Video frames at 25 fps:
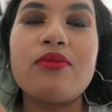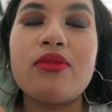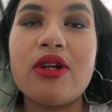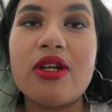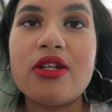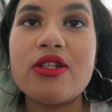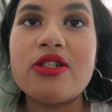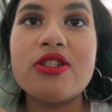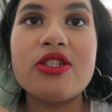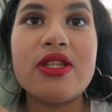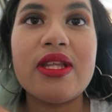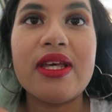
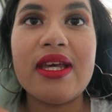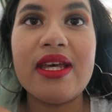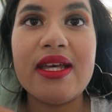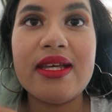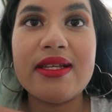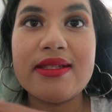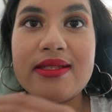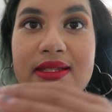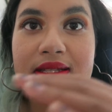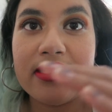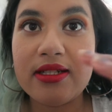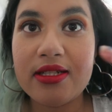brush the
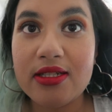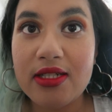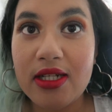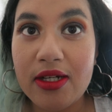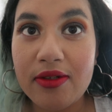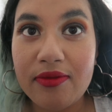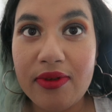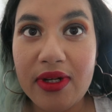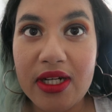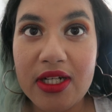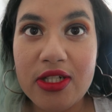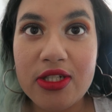hairs in a
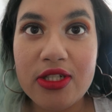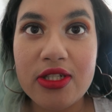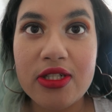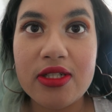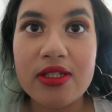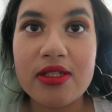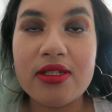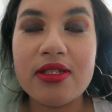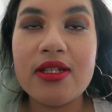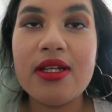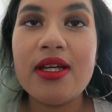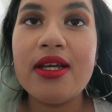
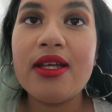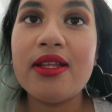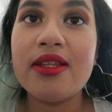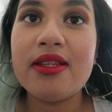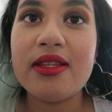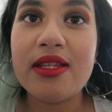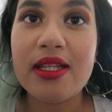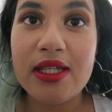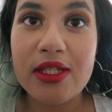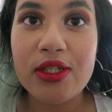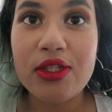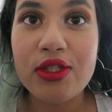direction
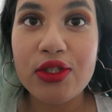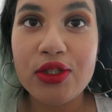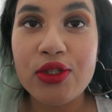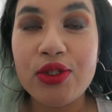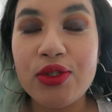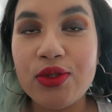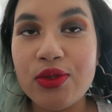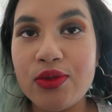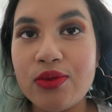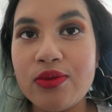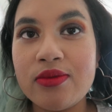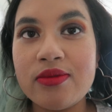that
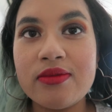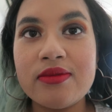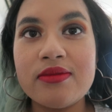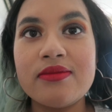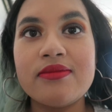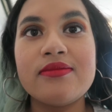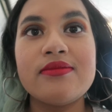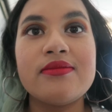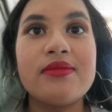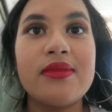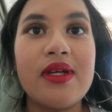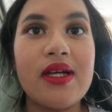you
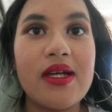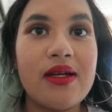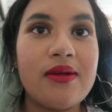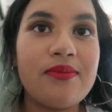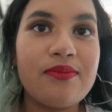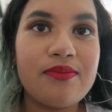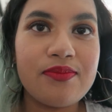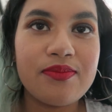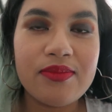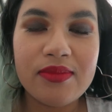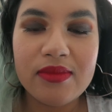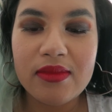
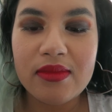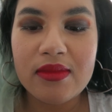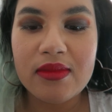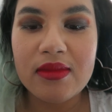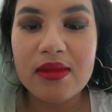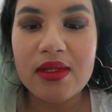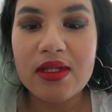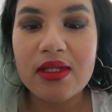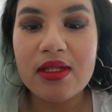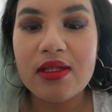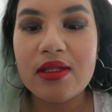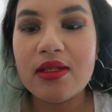
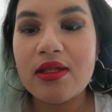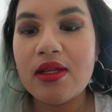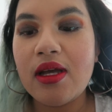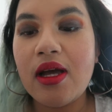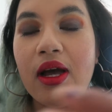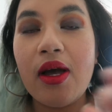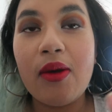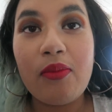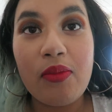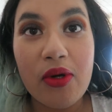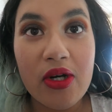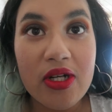
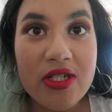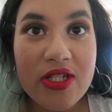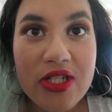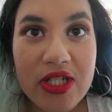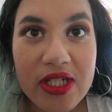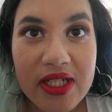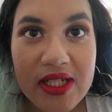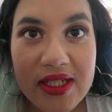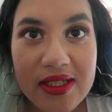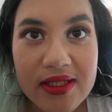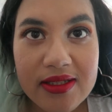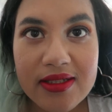are
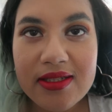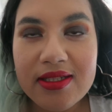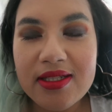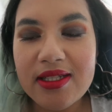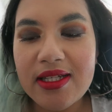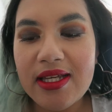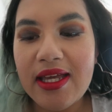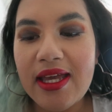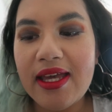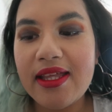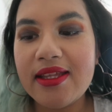brushing it.